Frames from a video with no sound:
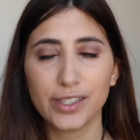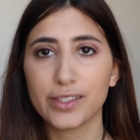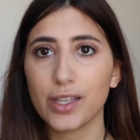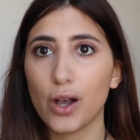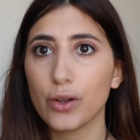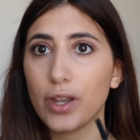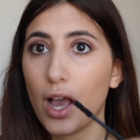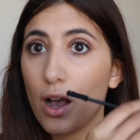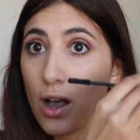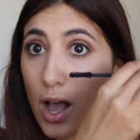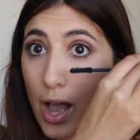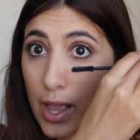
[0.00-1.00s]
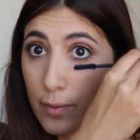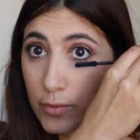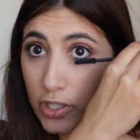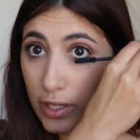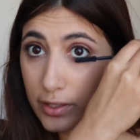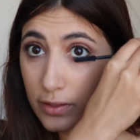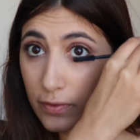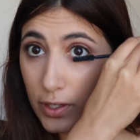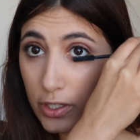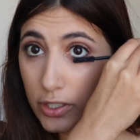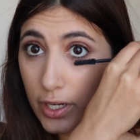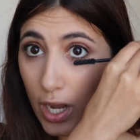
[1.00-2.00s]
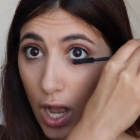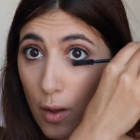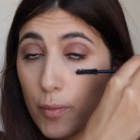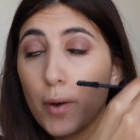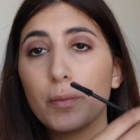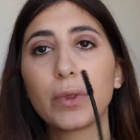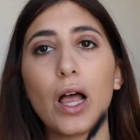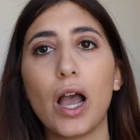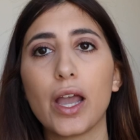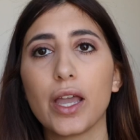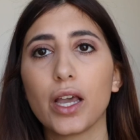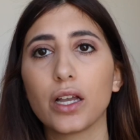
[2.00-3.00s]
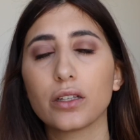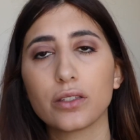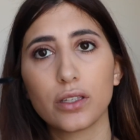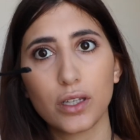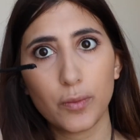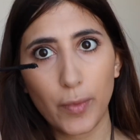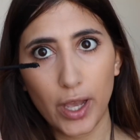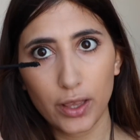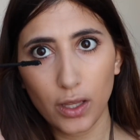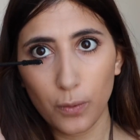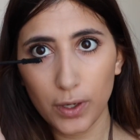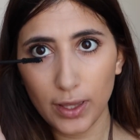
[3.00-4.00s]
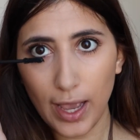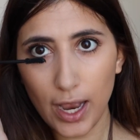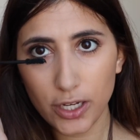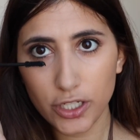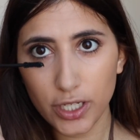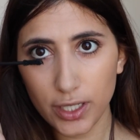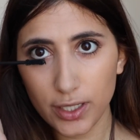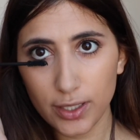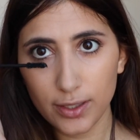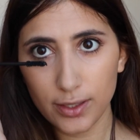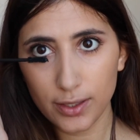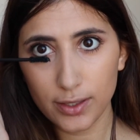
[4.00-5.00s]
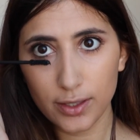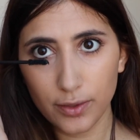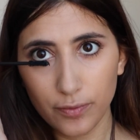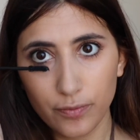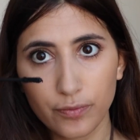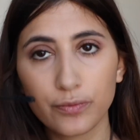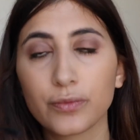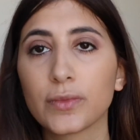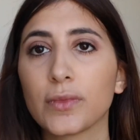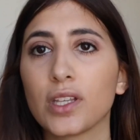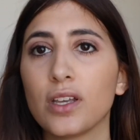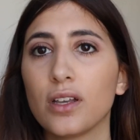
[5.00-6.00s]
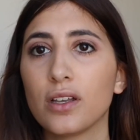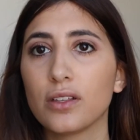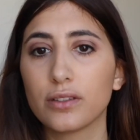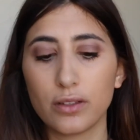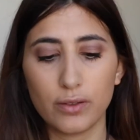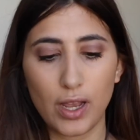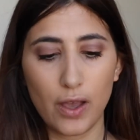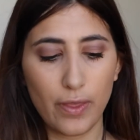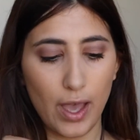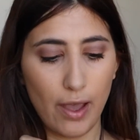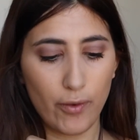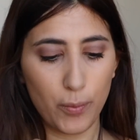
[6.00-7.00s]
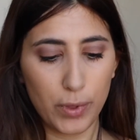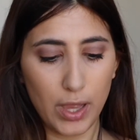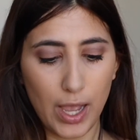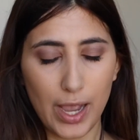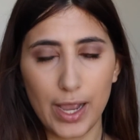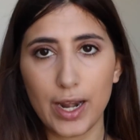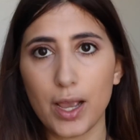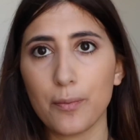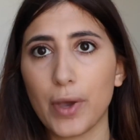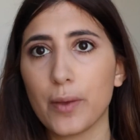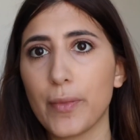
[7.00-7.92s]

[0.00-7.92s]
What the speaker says: so now I am just finishing up applying to my lower lashes. So now that I've applied my